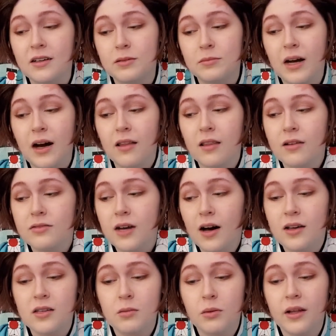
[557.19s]
I love
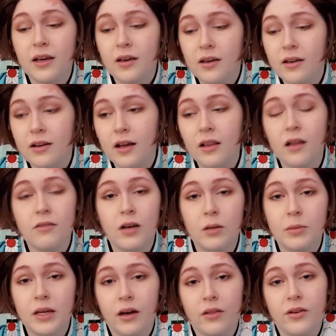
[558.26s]
cosplay and I love
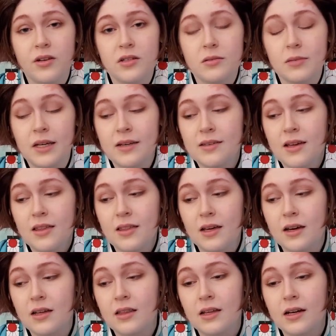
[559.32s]
helping others because I
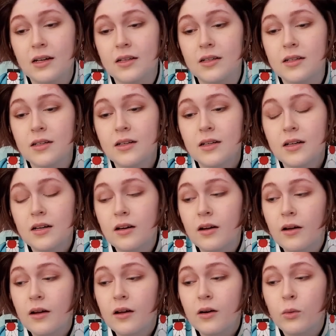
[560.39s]
think that
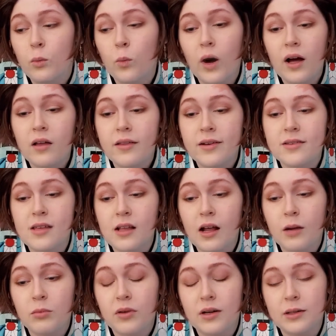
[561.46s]
while there's a
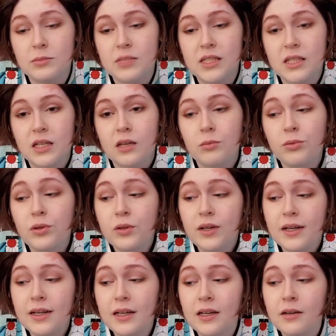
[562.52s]
lot of problems in the
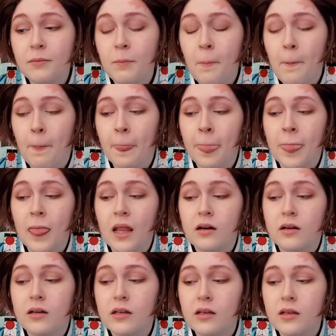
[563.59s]
community,
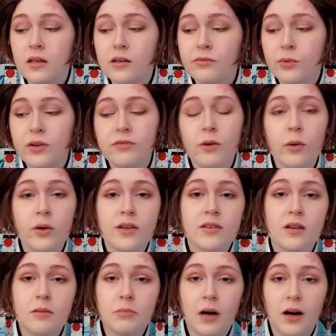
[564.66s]
if we focus
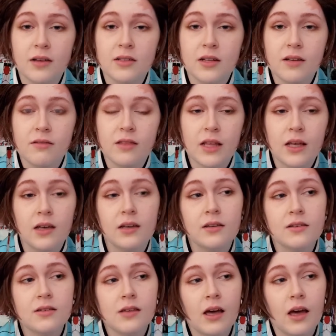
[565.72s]
on positive
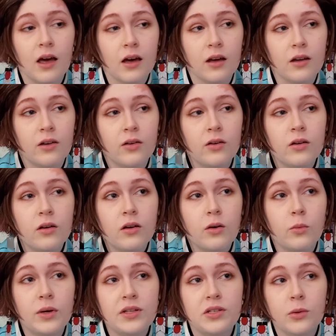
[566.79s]
things and
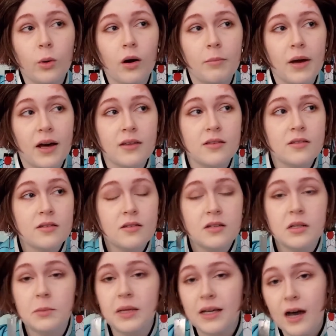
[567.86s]
we do our best
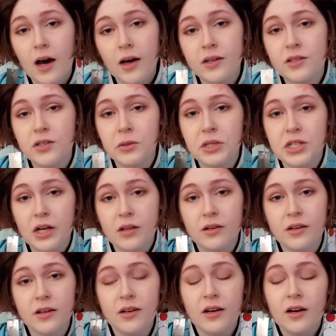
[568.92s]
to be kind to each
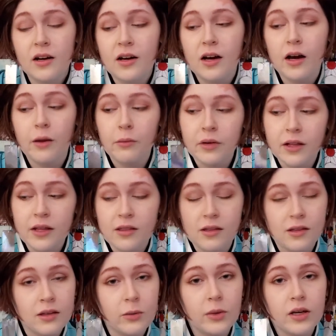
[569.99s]
other, I really think
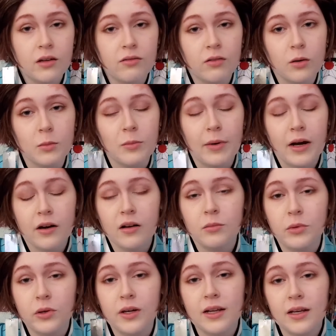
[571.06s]
that we could form a better
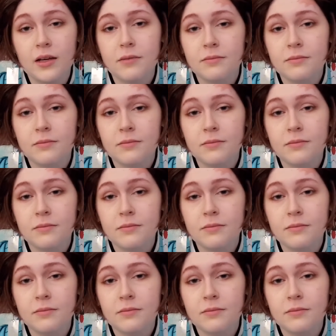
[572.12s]
community.